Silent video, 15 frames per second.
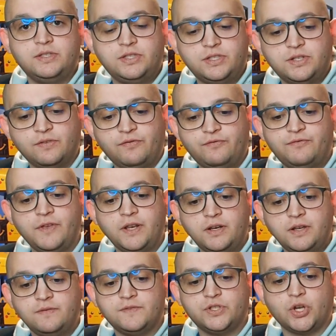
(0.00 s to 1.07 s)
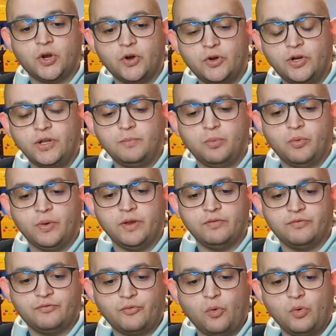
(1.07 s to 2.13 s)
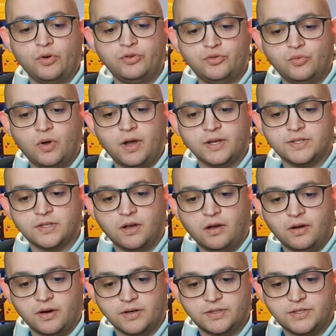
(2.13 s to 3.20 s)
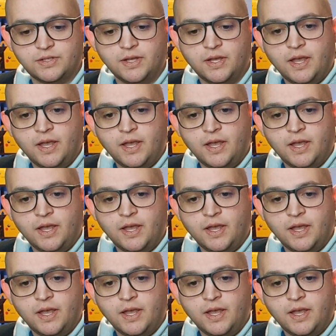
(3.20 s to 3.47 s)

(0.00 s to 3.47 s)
definitive turning point for Nauck's art.